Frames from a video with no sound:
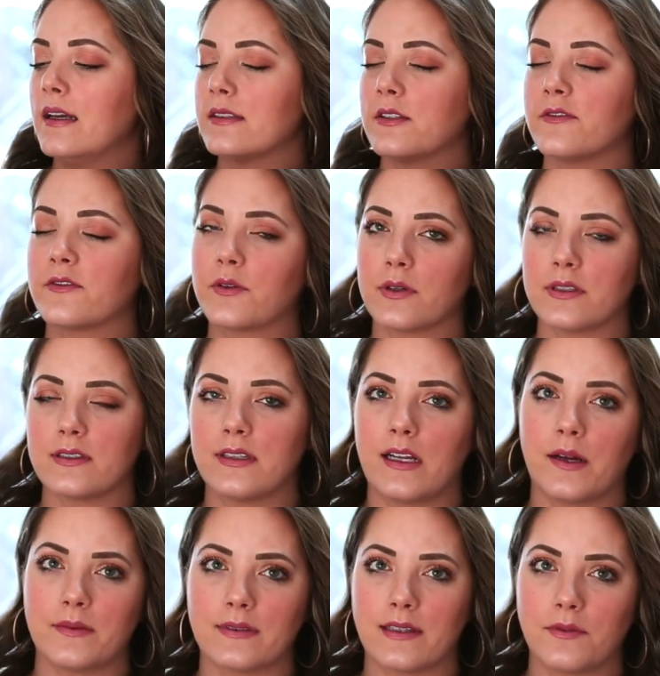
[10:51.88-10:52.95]
So of course, then
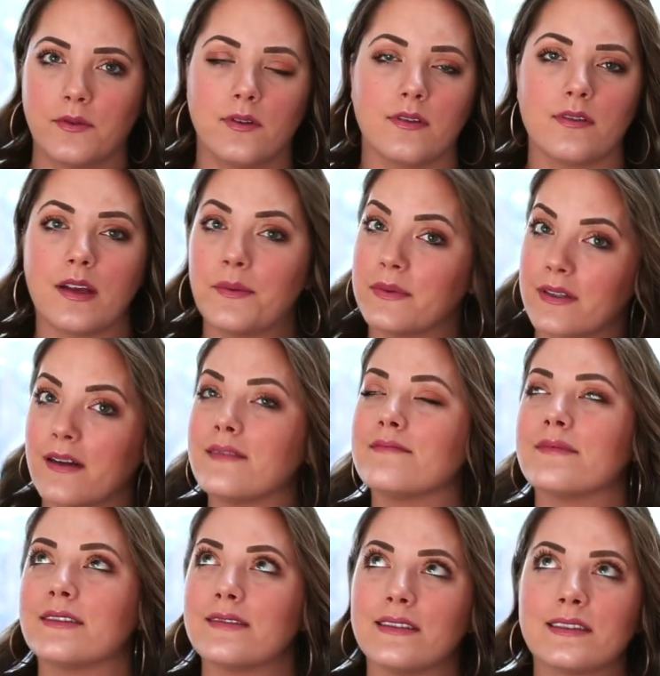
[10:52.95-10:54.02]
I was like, well, Amazon
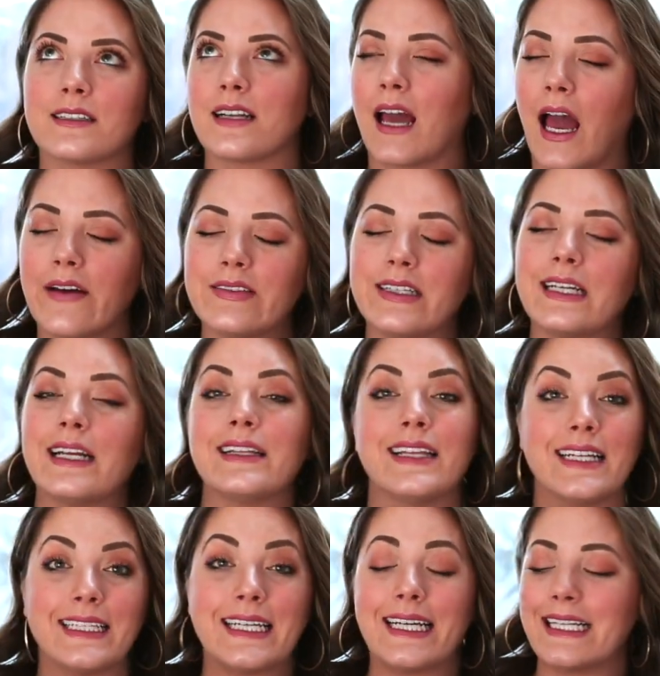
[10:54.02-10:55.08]
is gonna have it. And
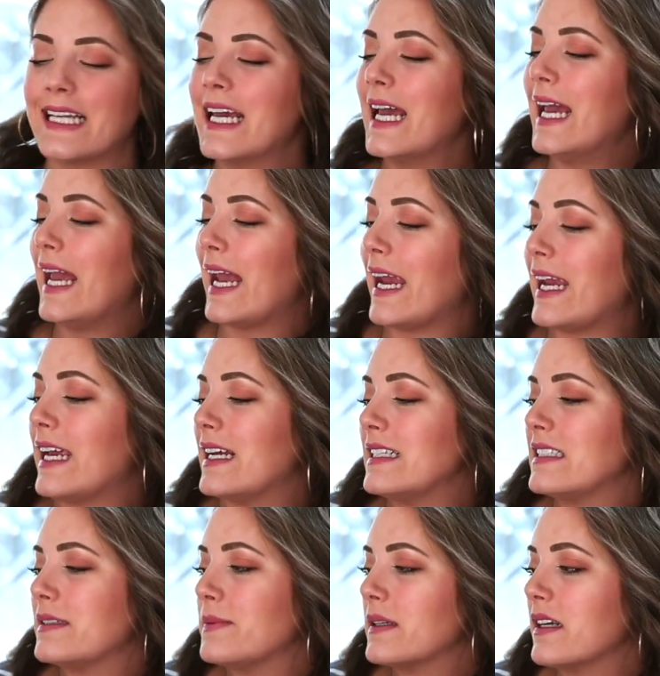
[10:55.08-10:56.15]
they did. And
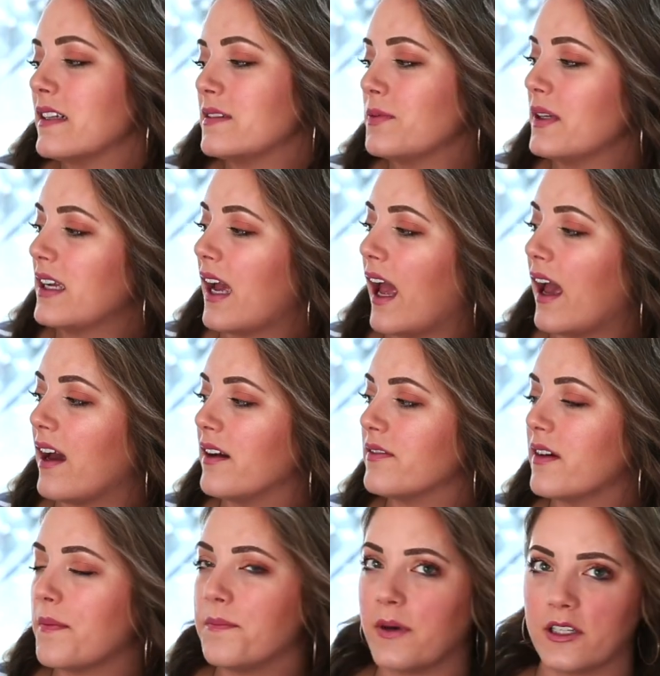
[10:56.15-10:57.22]
it's because we have
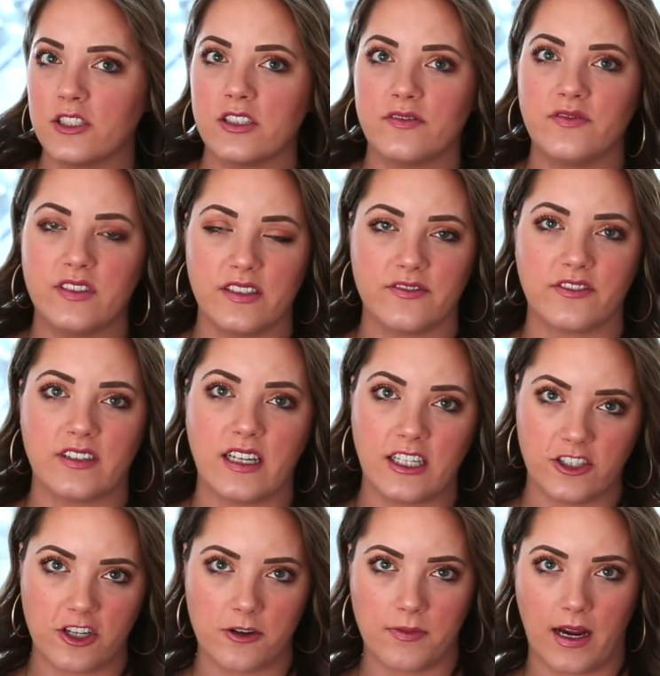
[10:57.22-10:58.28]
a bunch of different
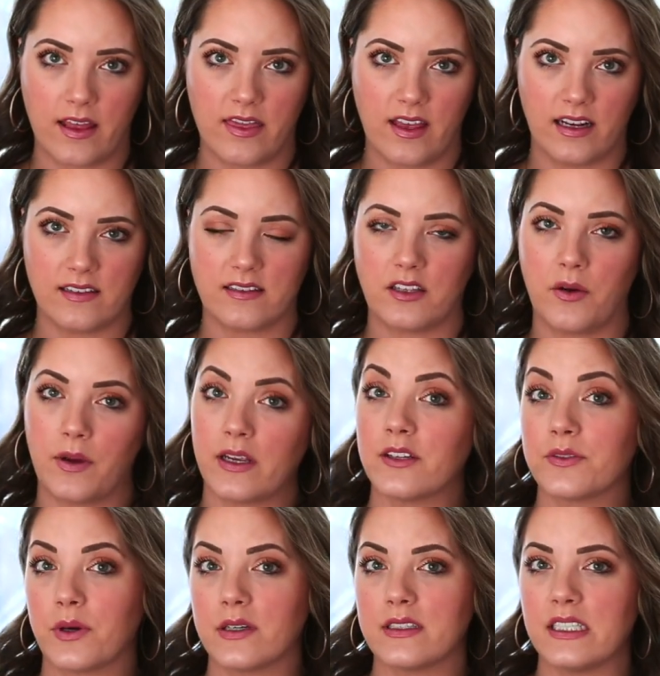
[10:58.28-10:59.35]
HDMI things going
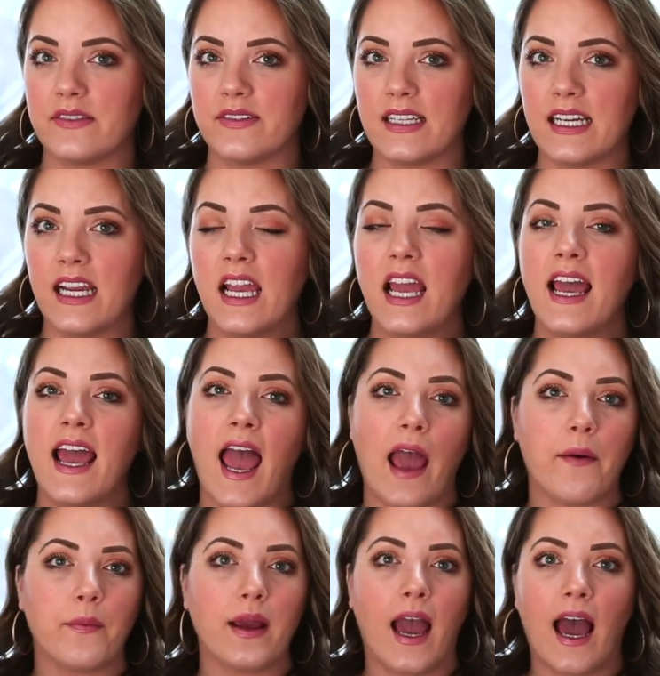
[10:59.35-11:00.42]
into our TV,
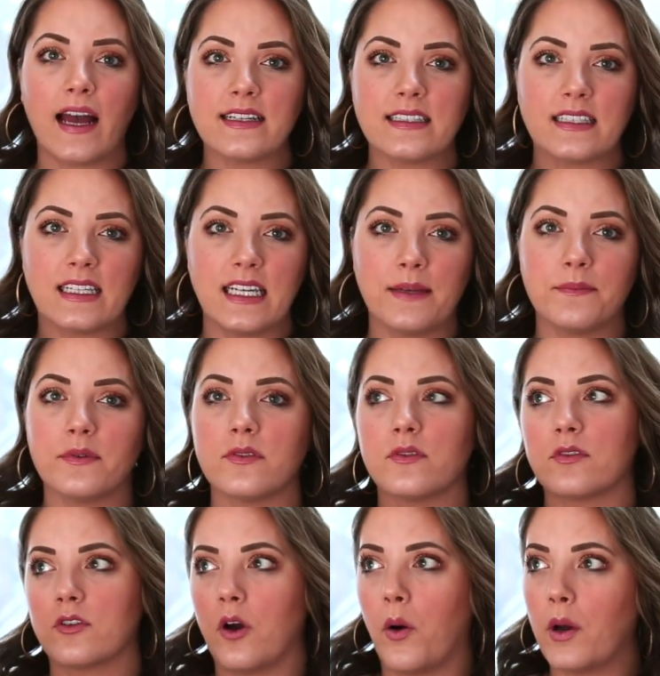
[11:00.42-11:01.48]
and we had to keep
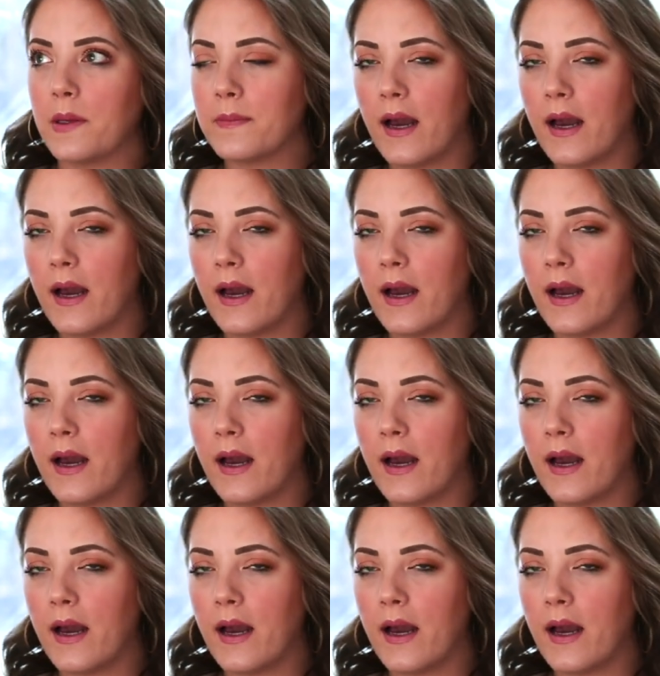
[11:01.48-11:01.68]
going